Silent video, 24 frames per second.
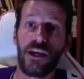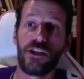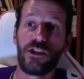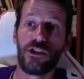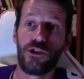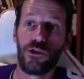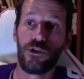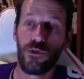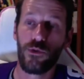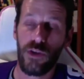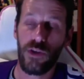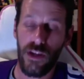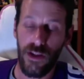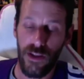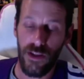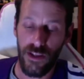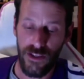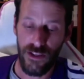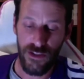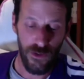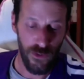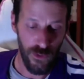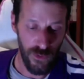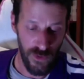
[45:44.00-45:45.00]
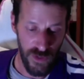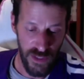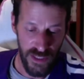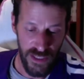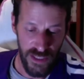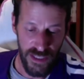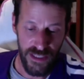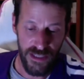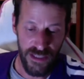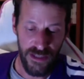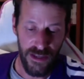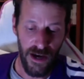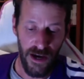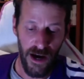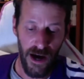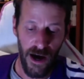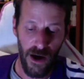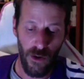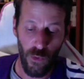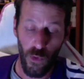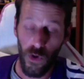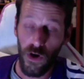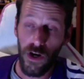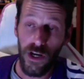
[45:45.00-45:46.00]
to to
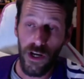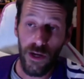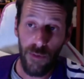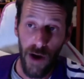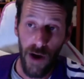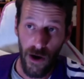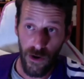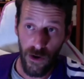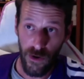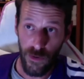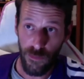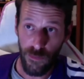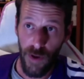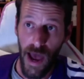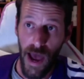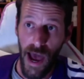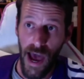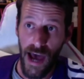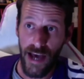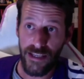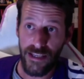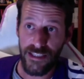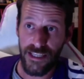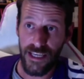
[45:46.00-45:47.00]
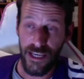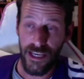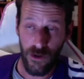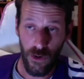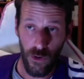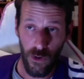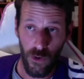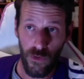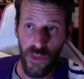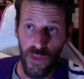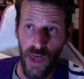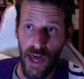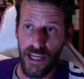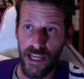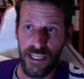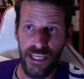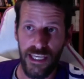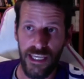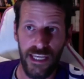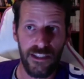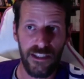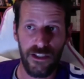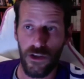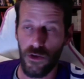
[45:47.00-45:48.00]
uh, worry about her past and hold that
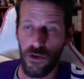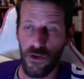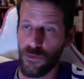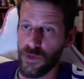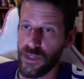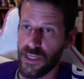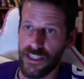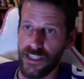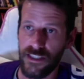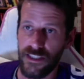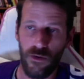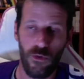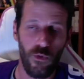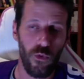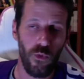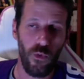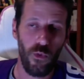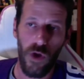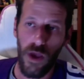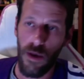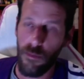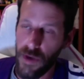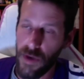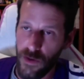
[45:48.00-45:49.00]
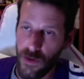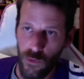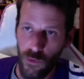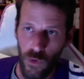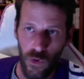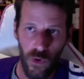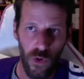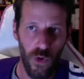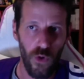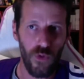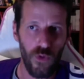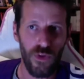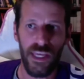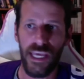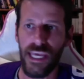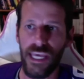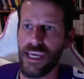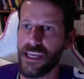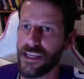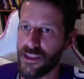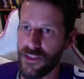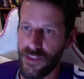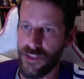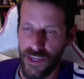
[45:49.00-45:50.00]
against her because women will hold
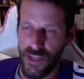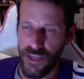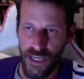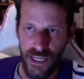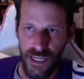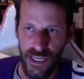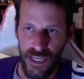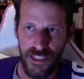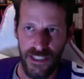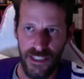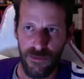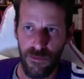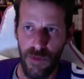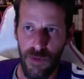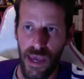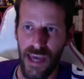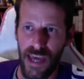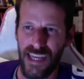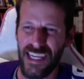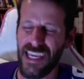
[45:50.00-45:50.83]
anything against a man,